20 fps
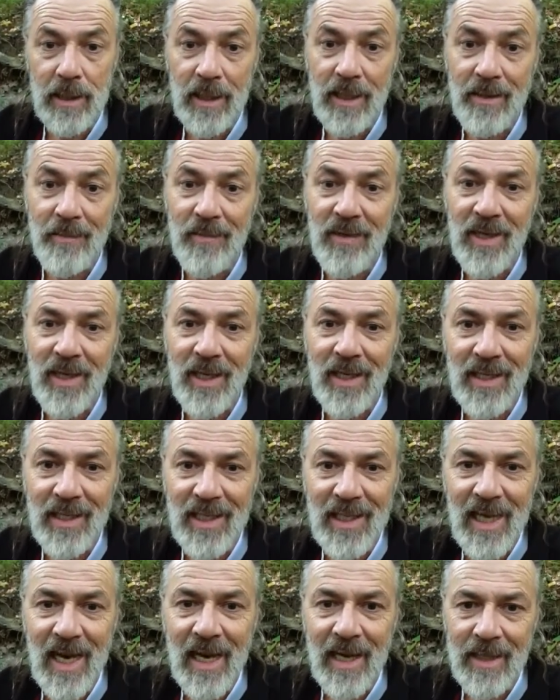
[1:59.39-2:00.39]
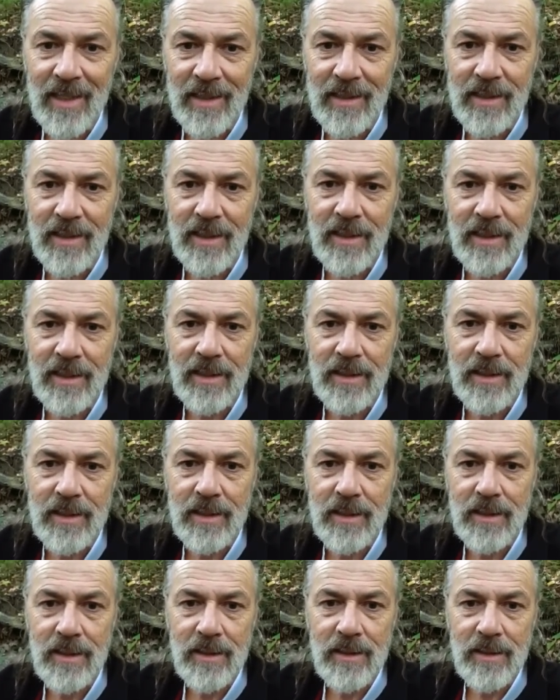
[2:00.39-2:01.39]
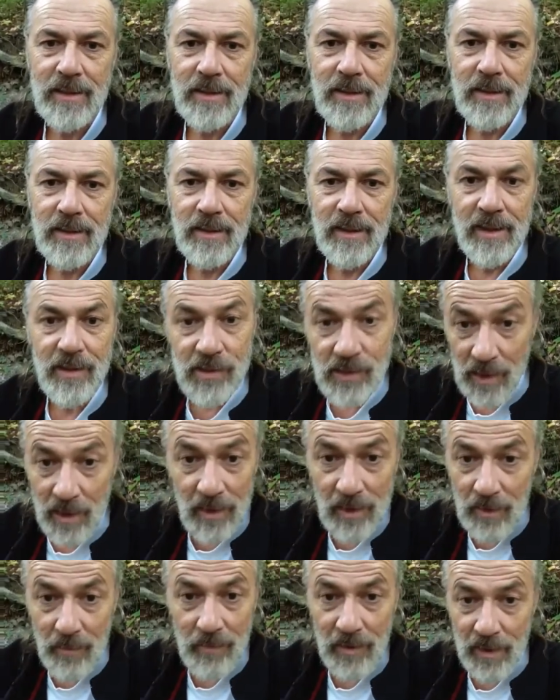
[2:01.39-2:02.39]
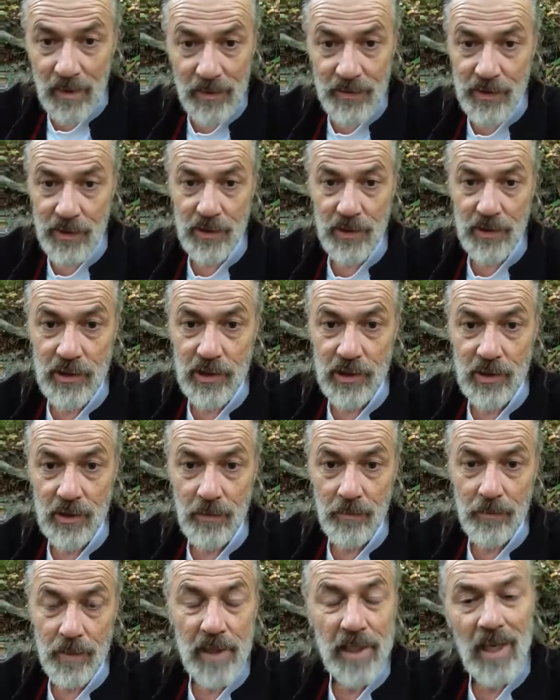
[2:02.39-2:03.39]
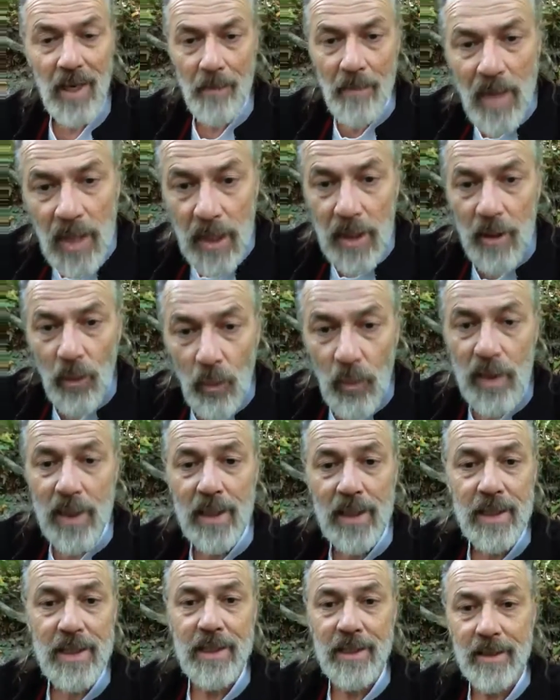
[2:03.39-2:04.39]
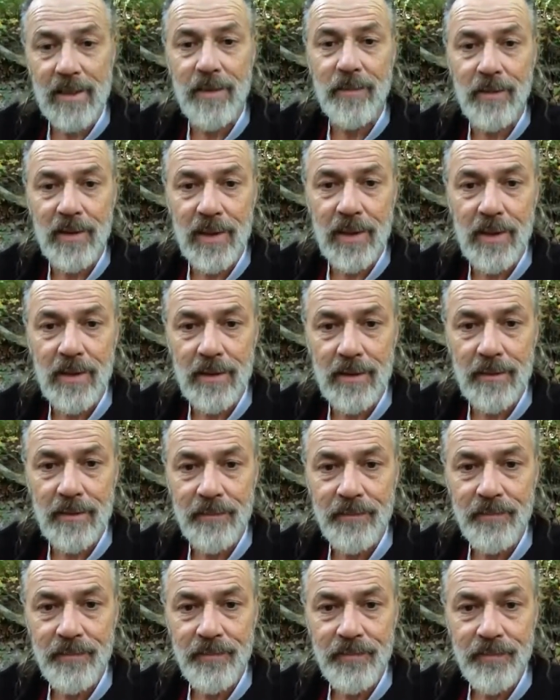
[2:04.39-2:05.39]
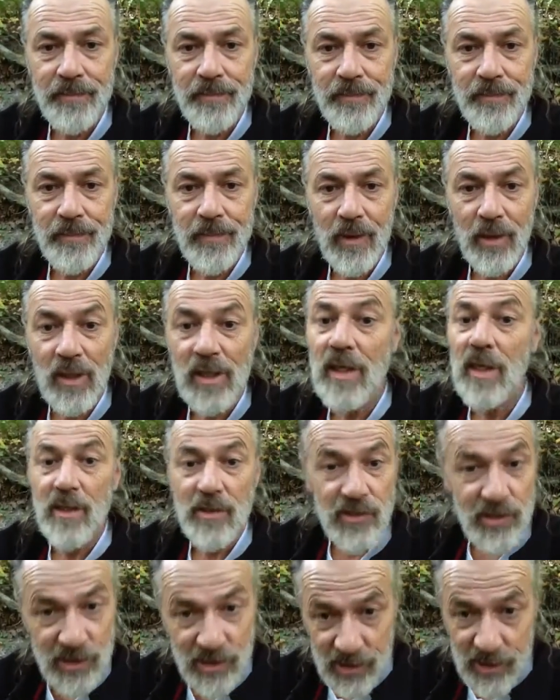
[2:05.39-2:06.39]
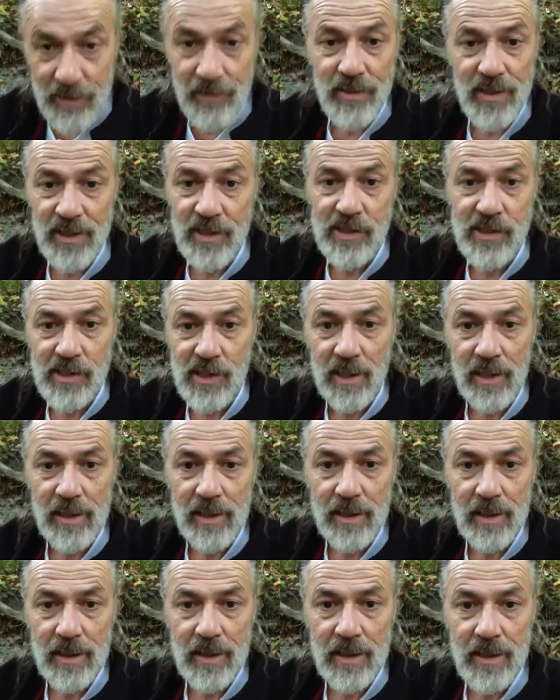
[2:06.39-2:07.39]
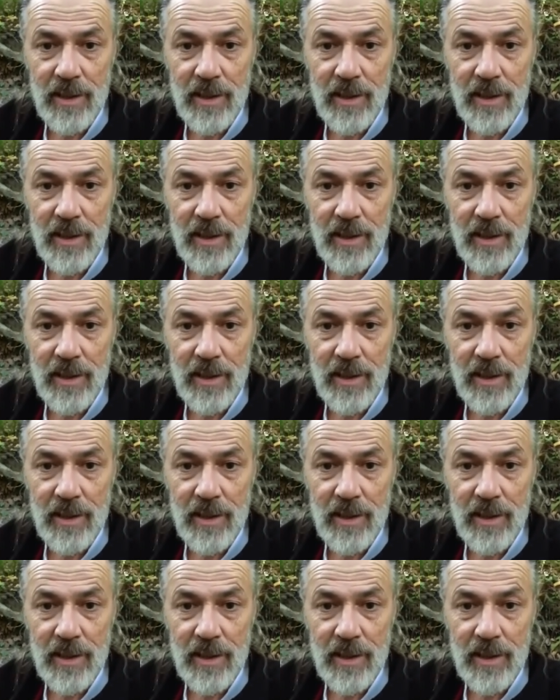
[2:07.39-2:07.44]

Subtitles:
I'm not lying. It's all because GOP. Now, America, we need to come together. Seriously.